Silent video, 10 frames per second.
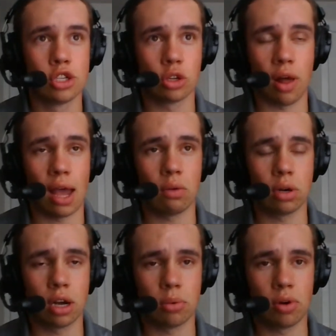July
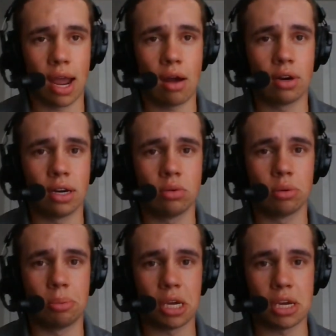will come around and it
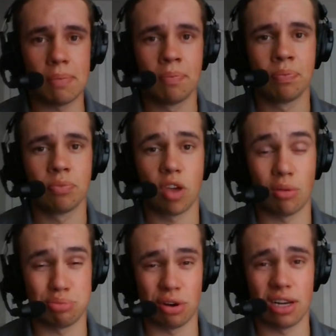will be
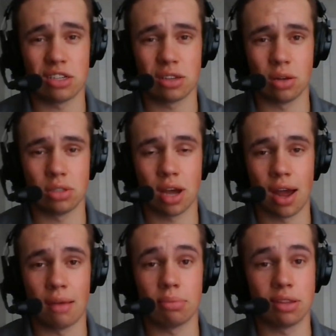a pretty slow
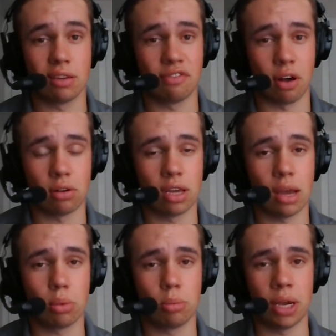time, but then fall
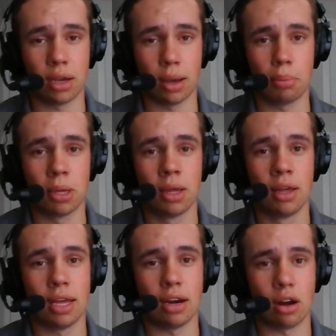camp will pick up
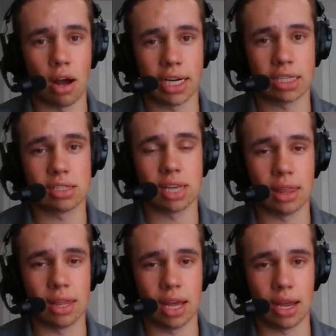in August.
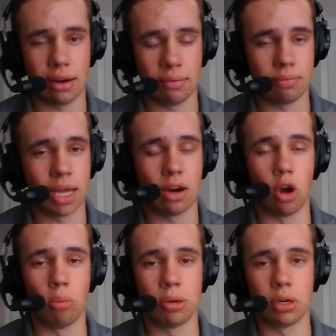And then that
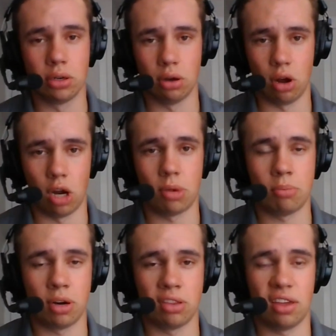opener on
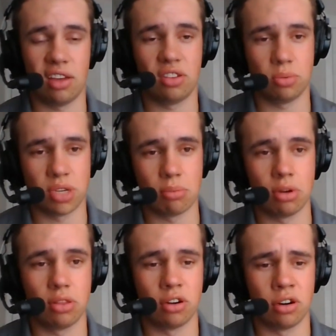my birthday,
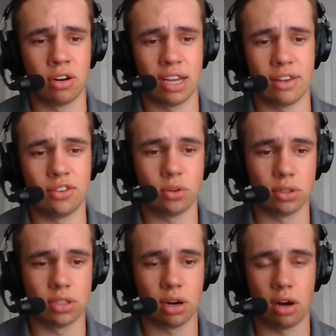September 3rd against
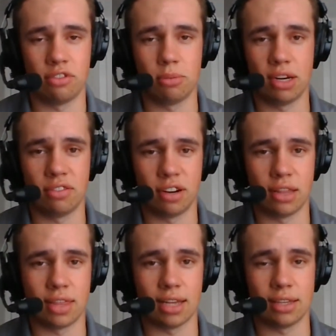Georgia, hard for me to
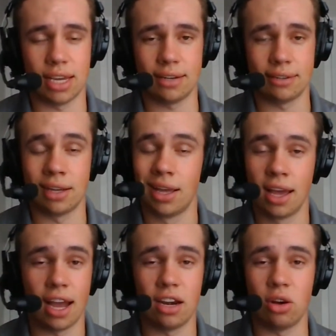forget that date. And
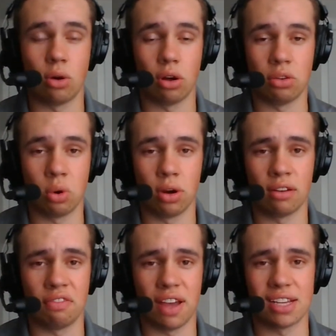I know all you
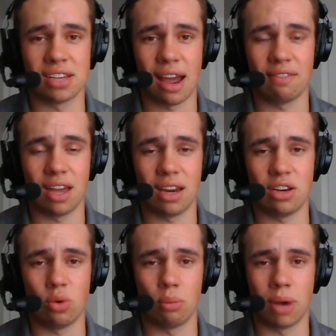Oregon fans have that
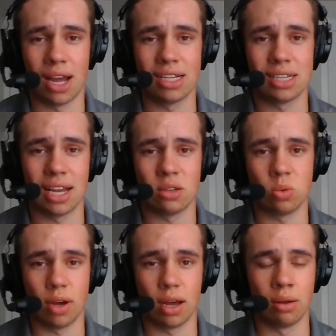in your minds
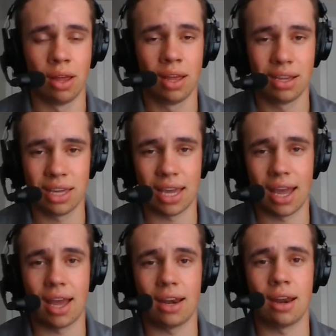as well.
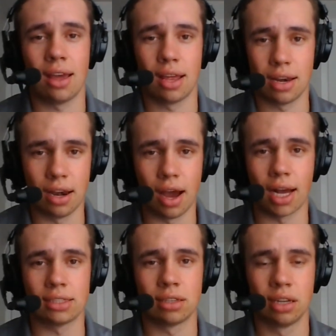
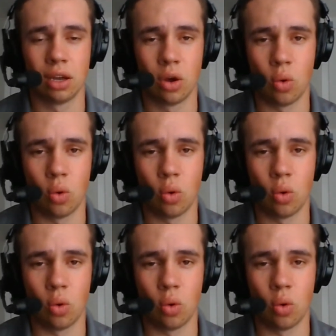Cannot